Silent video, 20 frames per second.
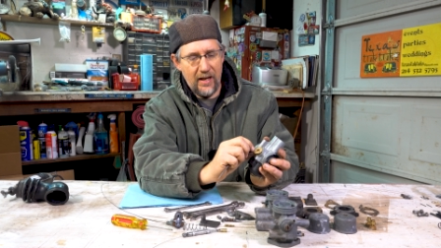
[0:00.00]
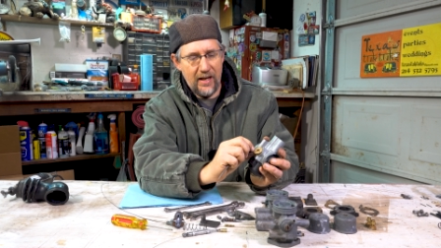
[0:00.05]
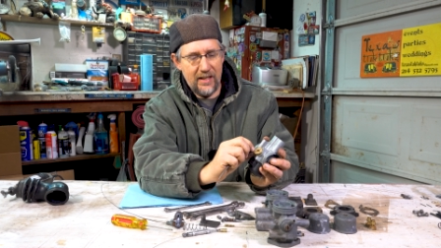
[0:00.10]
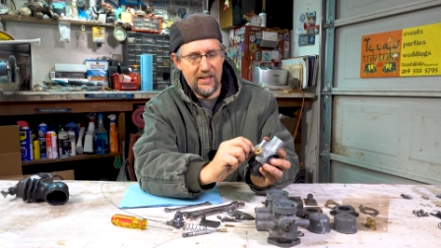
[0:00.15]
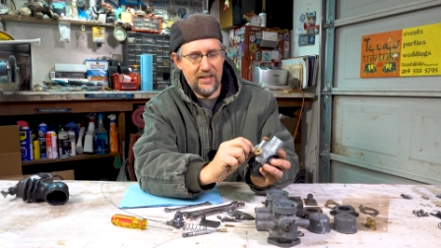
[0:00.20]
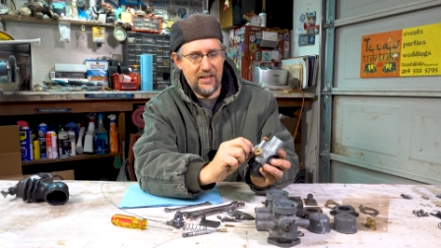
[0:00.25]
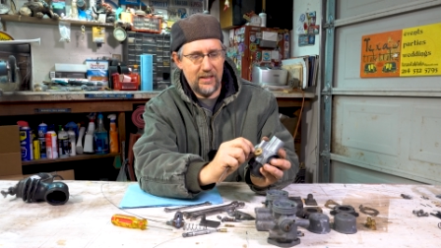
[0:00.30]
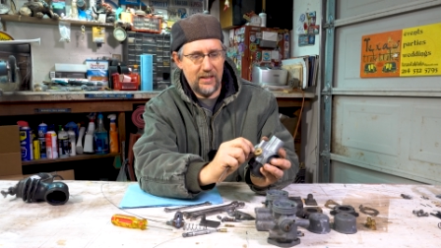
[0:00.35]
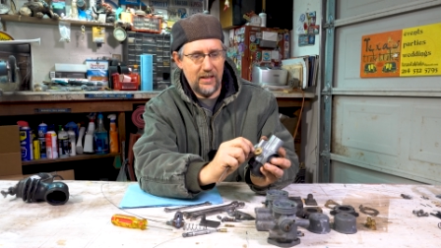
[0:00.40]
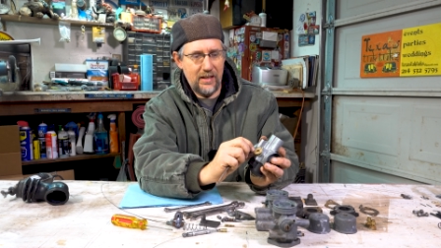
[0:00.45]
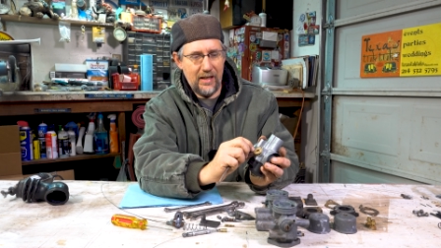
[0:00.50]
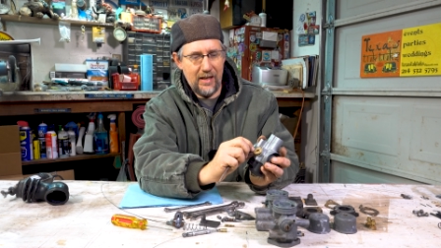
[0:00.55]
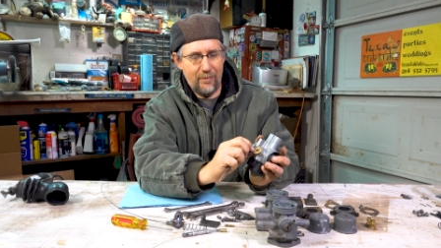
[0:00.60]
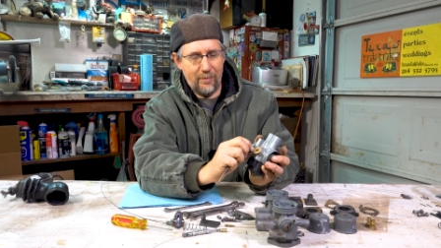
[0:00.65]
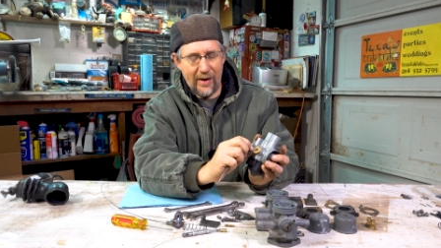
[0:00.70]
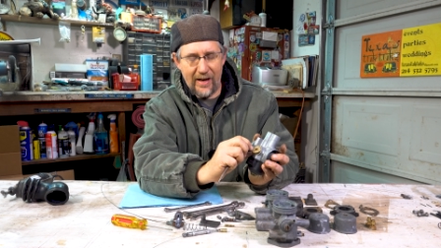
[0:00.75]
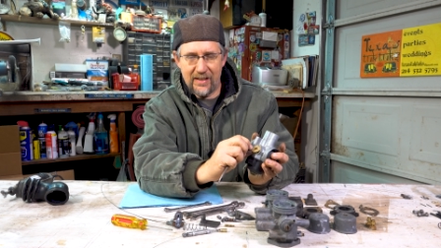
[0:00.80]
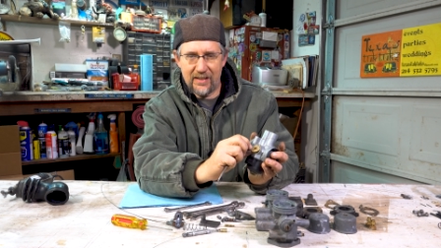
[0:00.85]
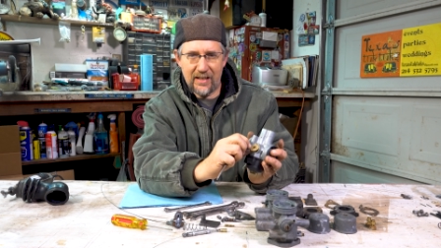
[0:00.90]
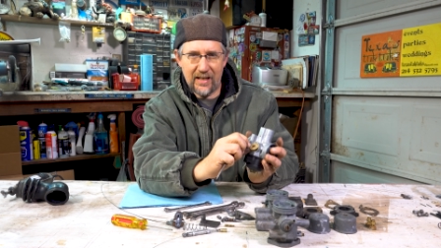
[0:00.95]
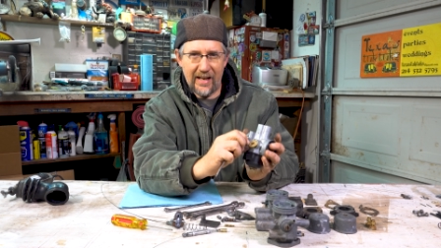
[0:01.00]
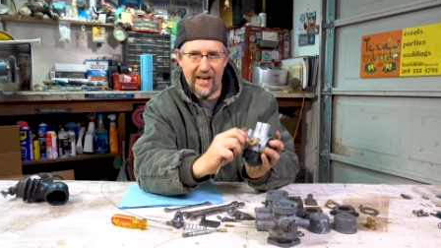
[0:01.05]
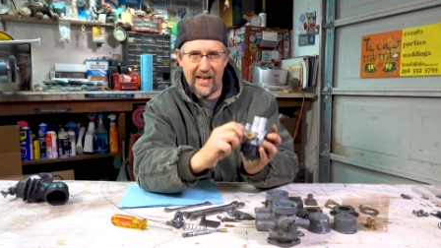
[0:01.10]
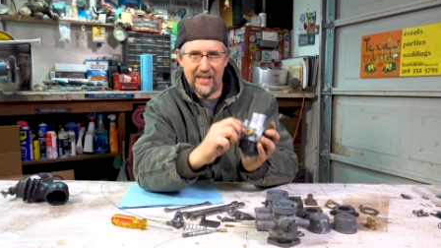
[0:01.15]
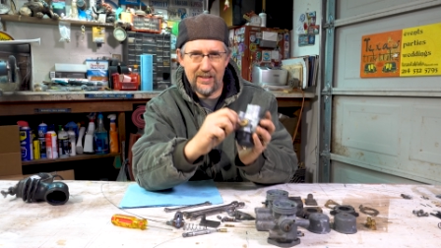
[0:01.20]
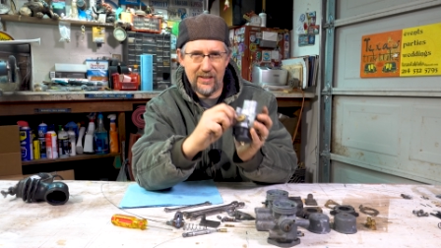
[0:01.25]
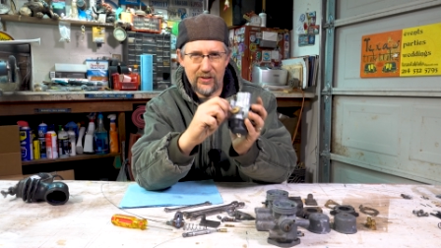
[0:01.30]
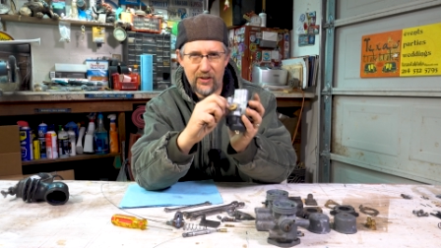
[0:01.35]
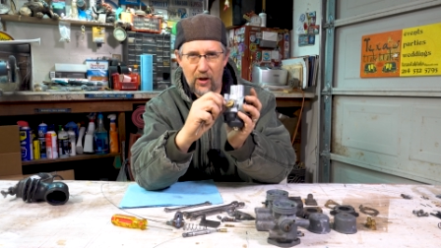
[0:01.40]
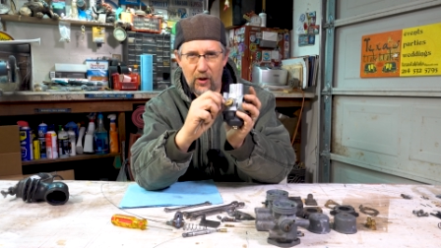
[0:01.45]
It basically
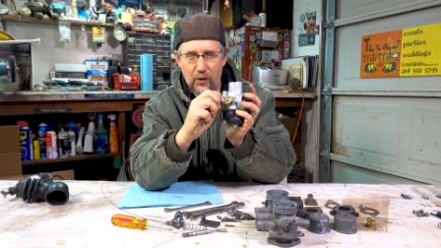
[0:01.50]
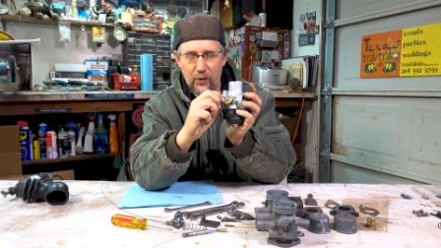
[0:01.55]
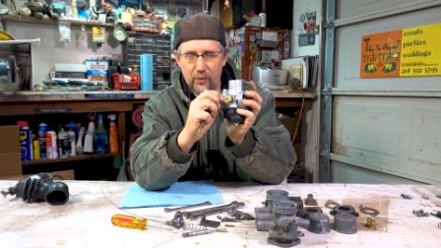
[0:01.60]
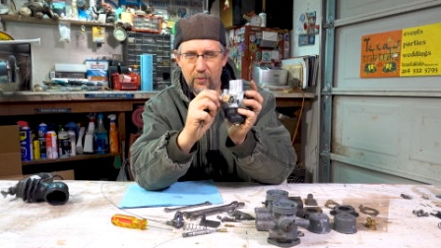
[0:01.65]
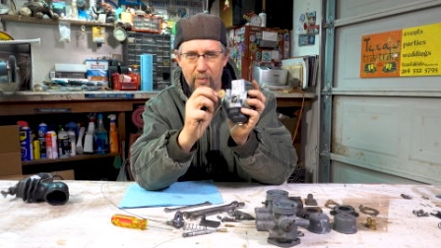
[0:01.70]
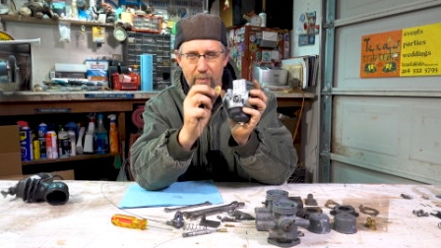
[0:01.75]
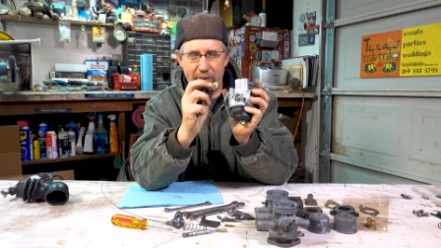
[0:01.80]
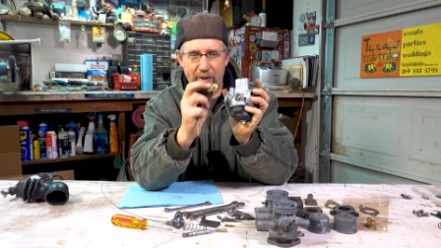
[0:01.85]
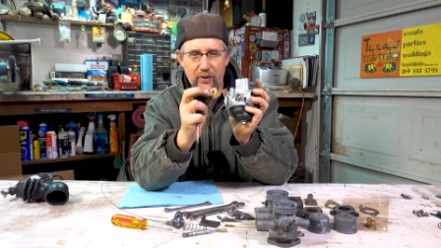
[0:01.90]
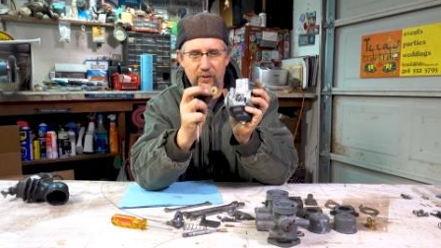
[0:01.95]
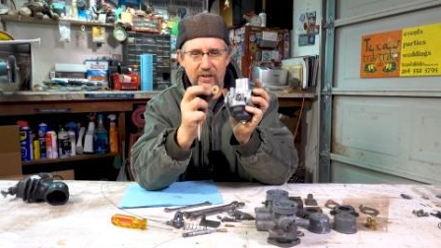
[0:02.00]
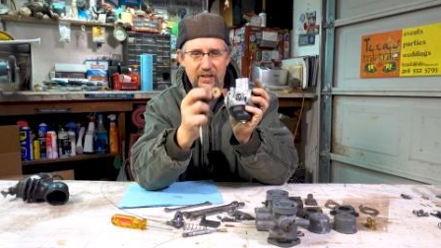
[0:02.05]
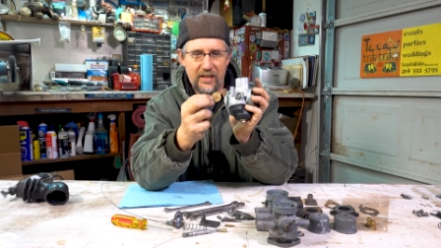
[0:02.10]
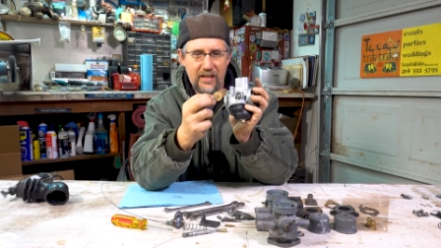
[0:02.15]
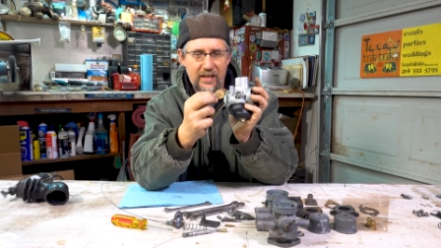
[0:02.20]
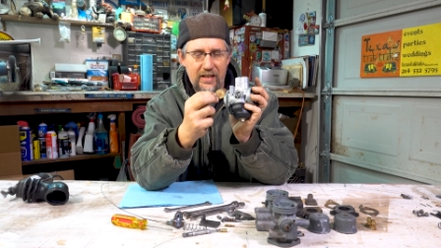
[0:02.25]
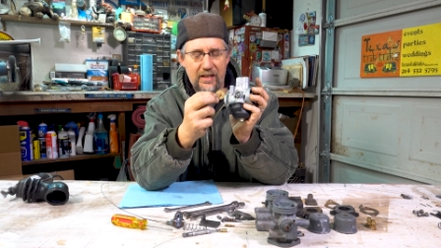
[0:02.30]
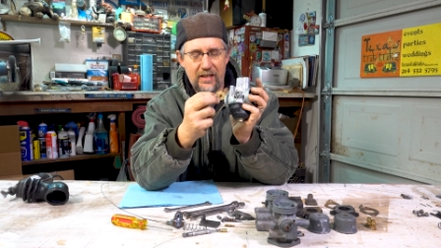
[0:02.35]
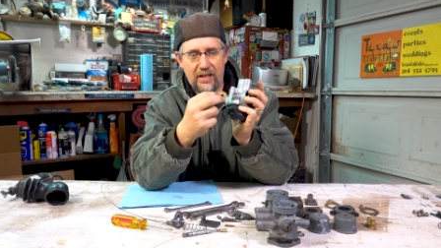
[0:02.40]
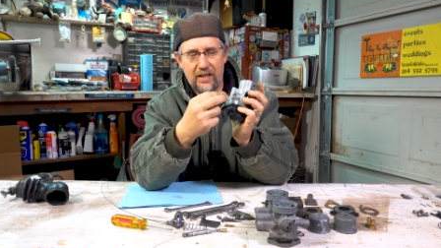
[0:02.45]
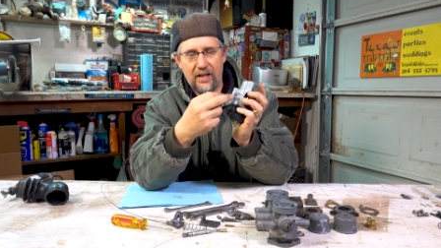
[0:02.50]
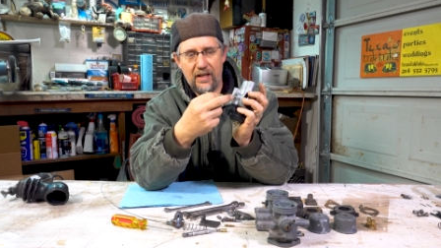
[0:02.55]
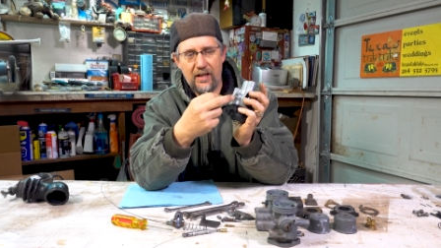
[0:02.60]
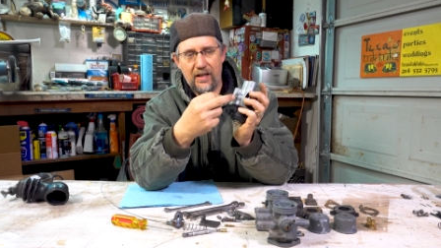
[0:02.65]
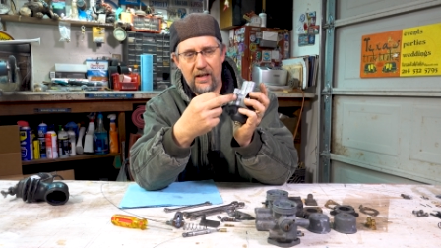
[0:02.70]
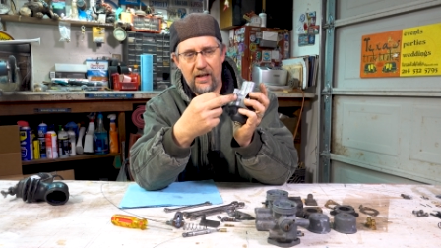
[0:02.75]
has its own built-in